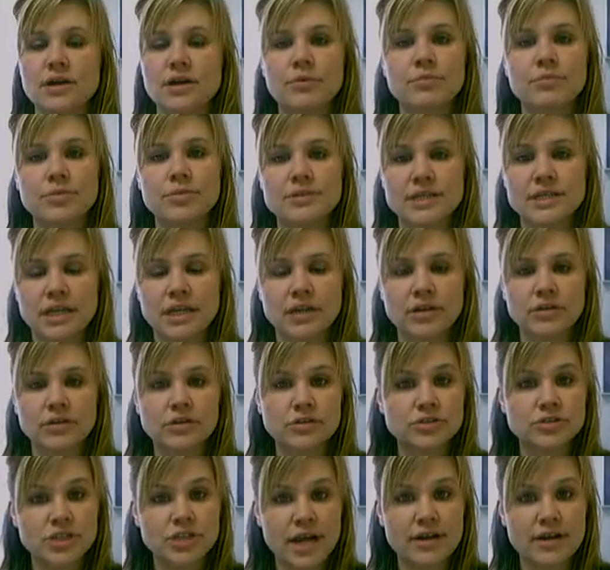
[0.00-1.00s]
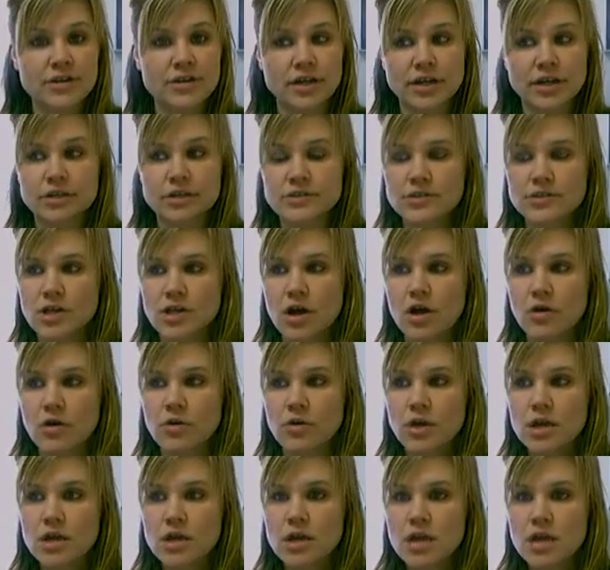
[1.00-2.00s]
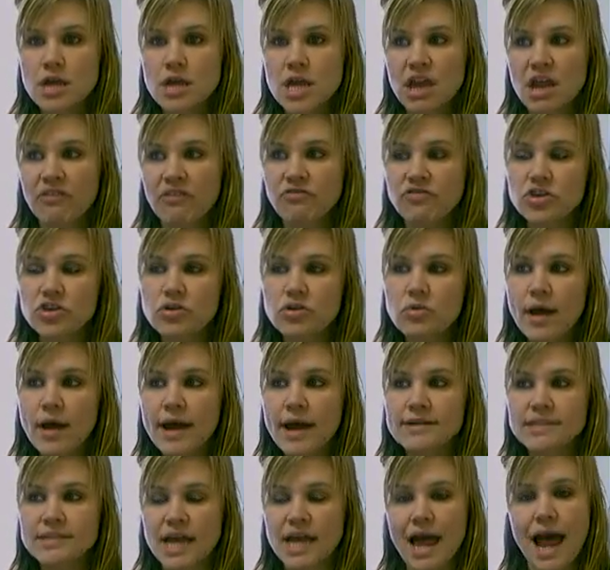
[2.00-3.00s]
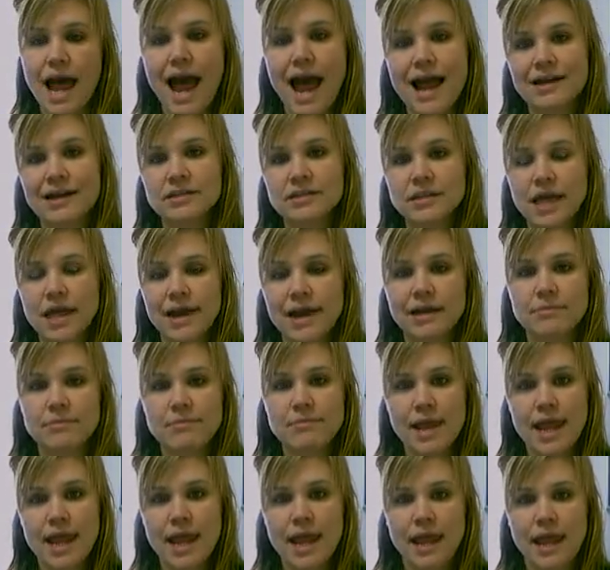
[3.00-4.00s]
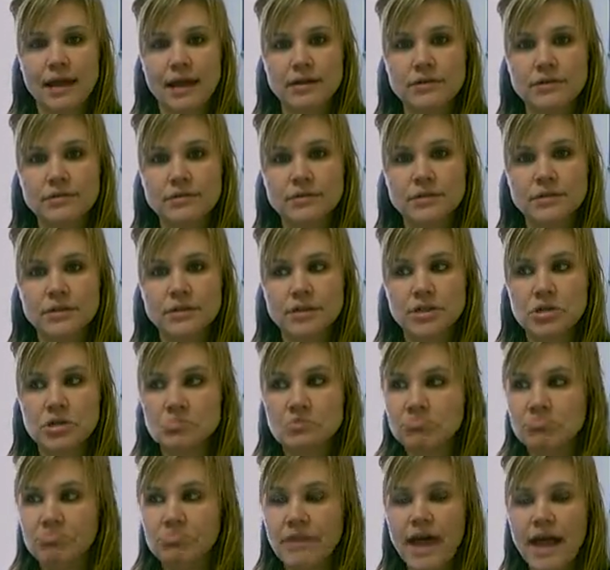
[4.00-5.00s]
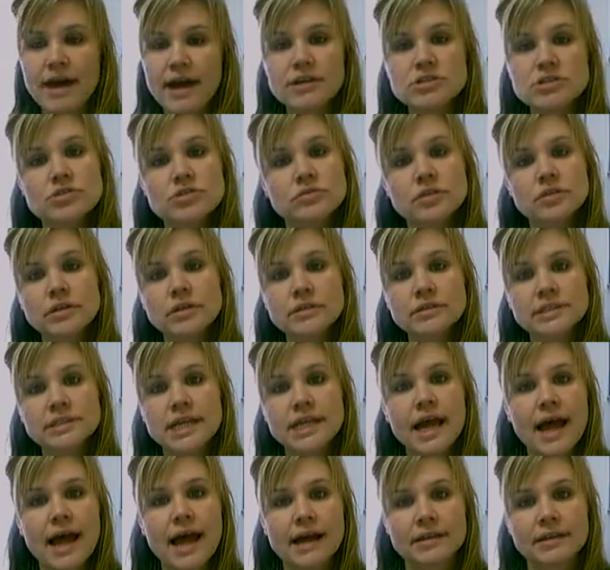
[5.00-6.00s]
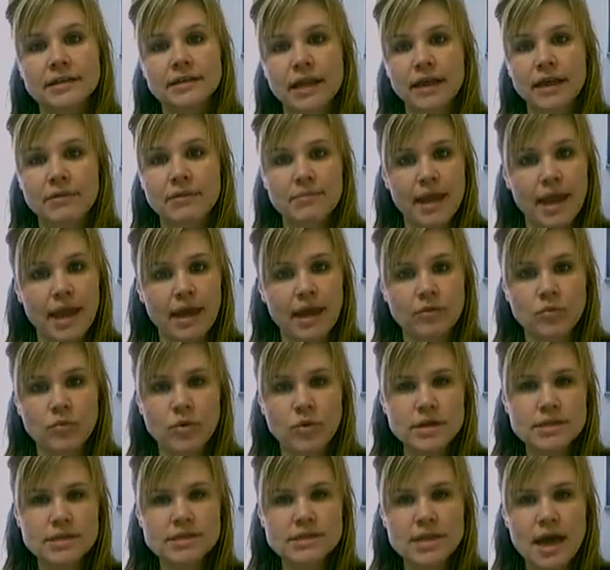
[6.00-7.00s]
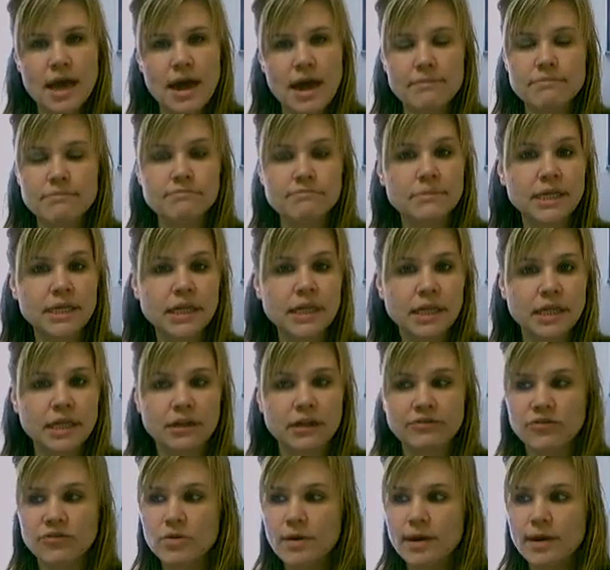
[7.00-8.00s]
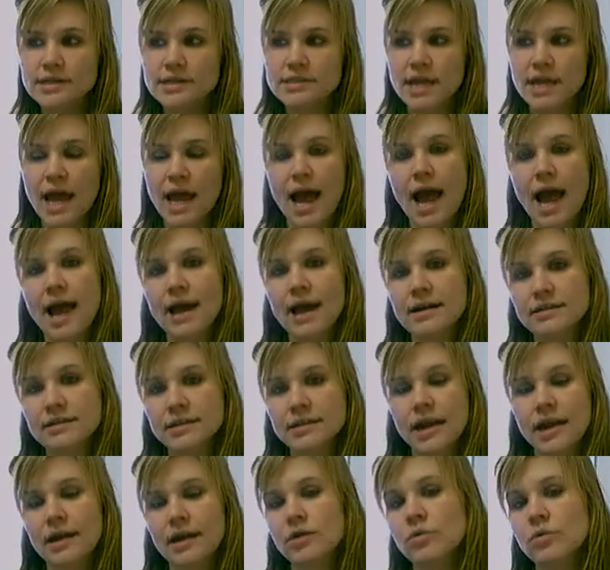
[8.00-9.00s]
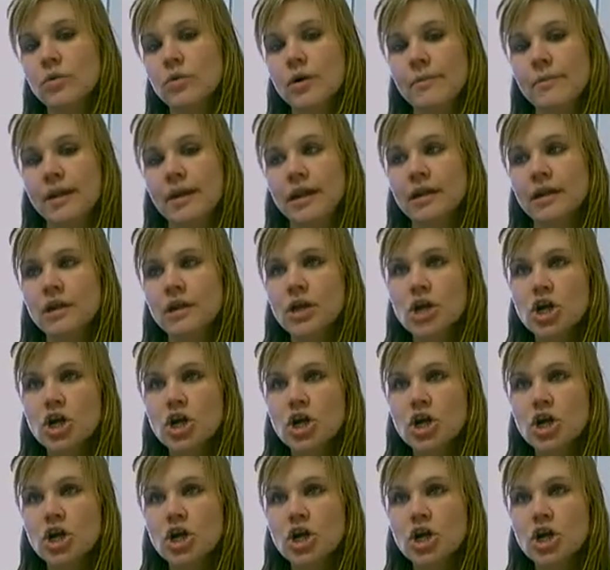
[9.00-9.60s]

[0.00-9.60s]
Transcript: a particular gender. So if you had to act like a man, how did you learn to act like a man? What does that mean? If you had to act like a woman,